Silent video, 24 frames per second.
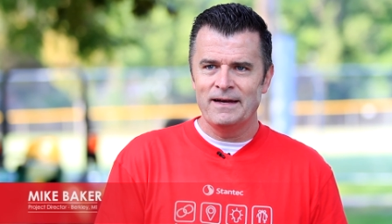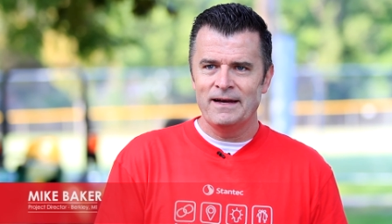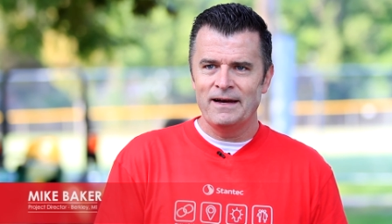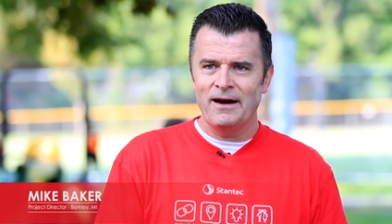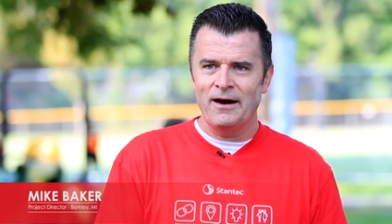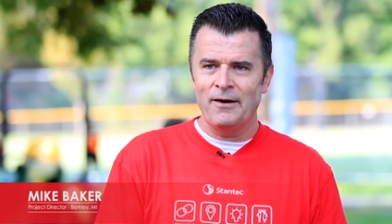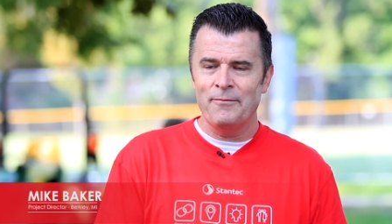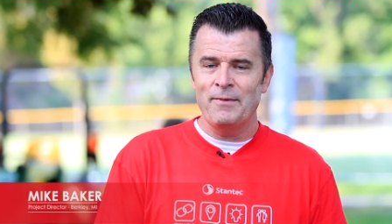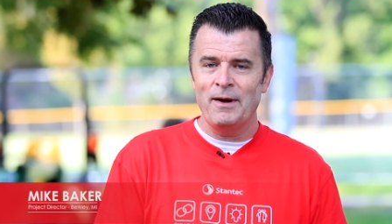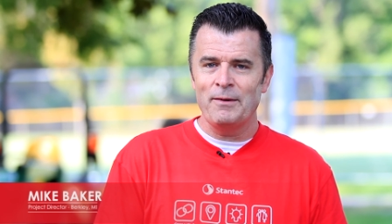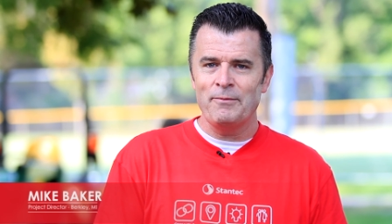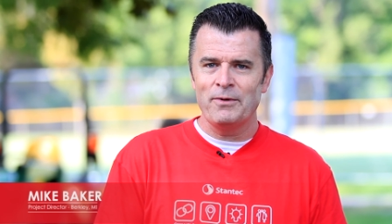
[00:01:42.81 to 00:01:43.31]

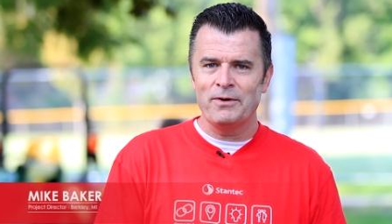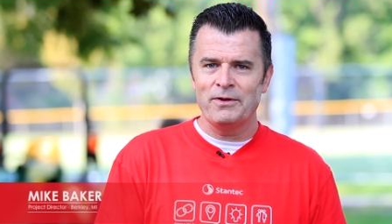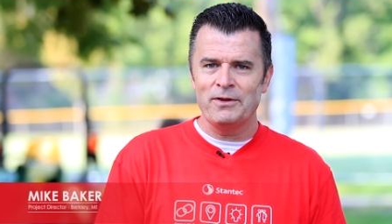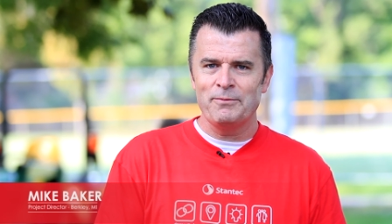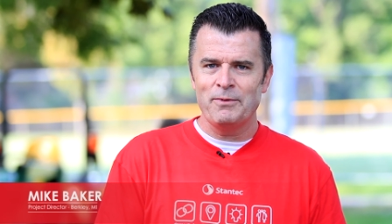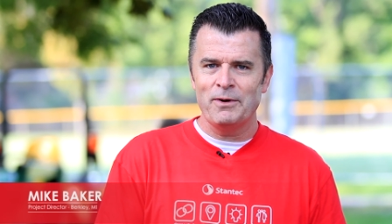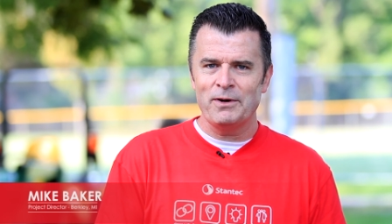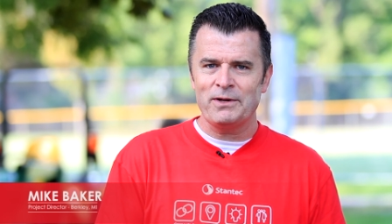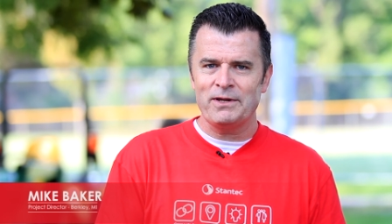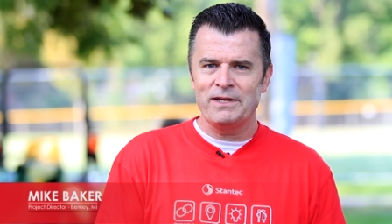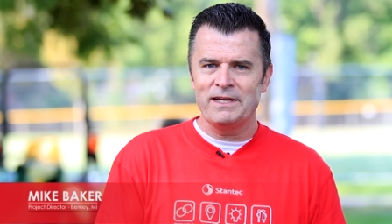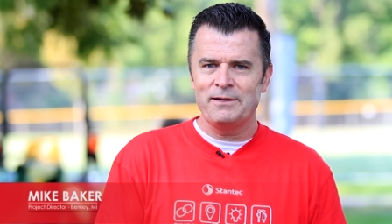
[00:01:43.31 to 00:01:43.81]
a, a member of the
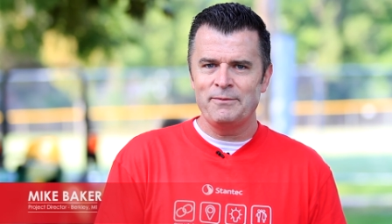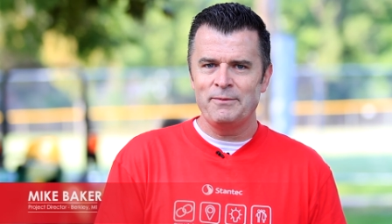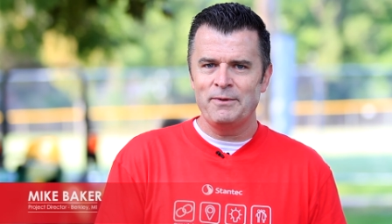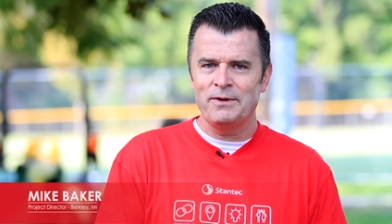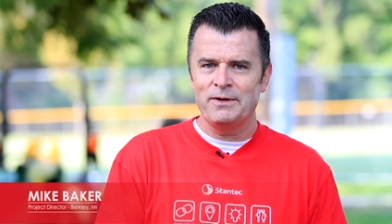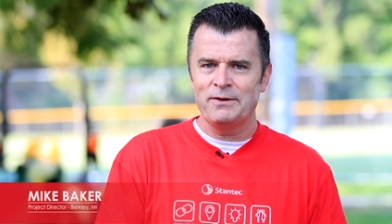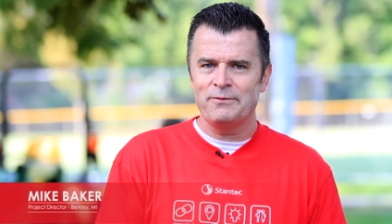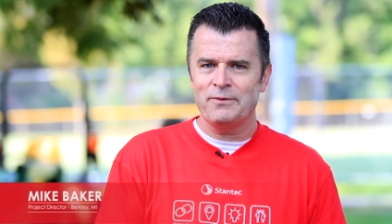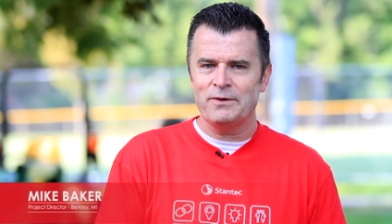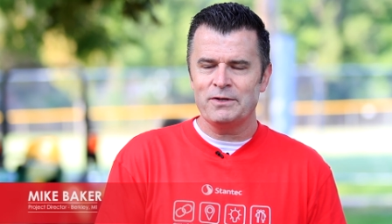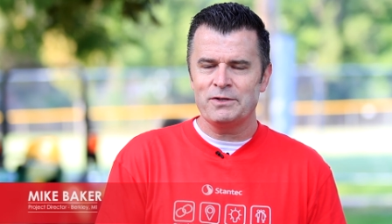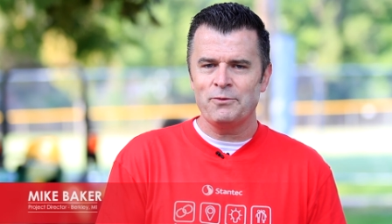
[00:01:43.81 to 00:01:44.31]
Berkley
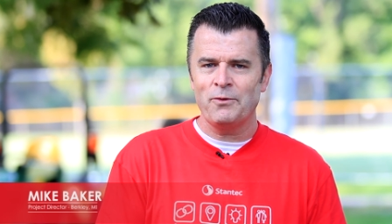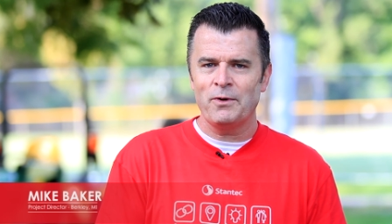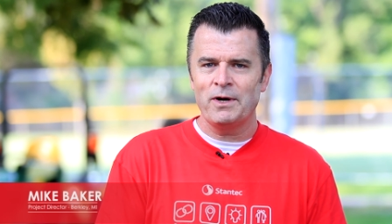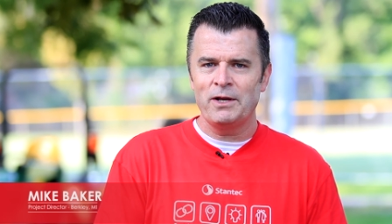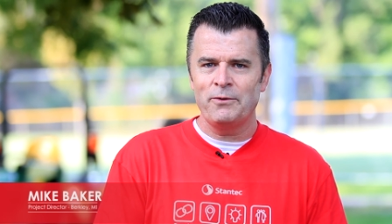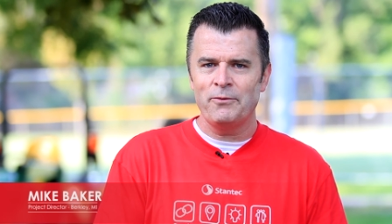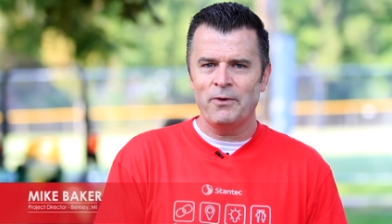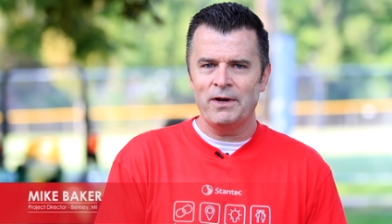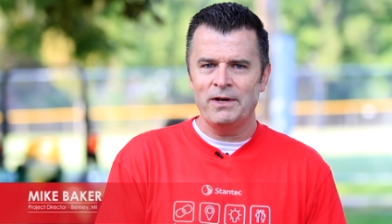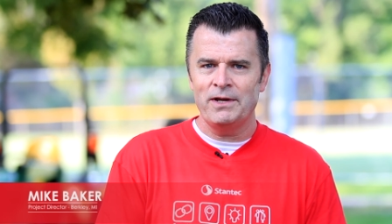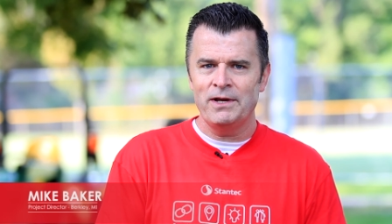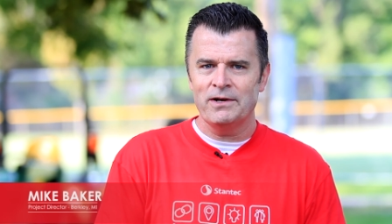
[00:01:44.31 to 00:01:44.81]
community for
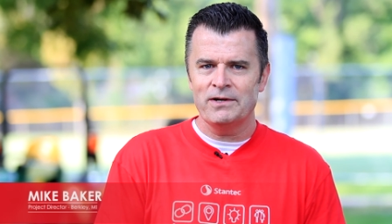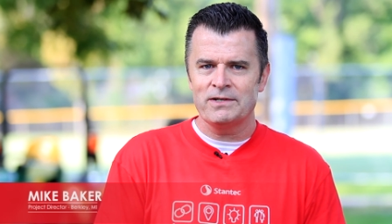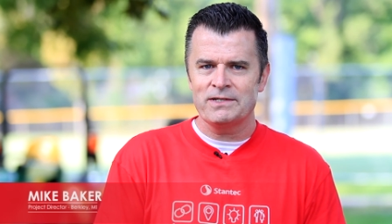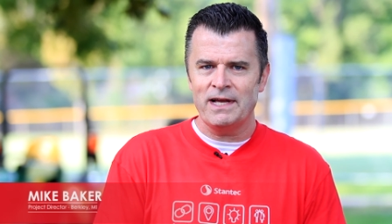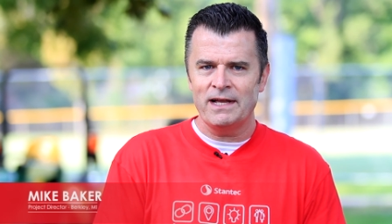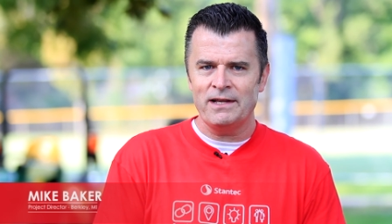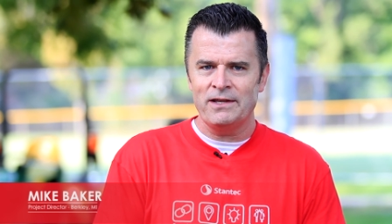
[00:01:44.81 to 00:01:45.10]
21 years.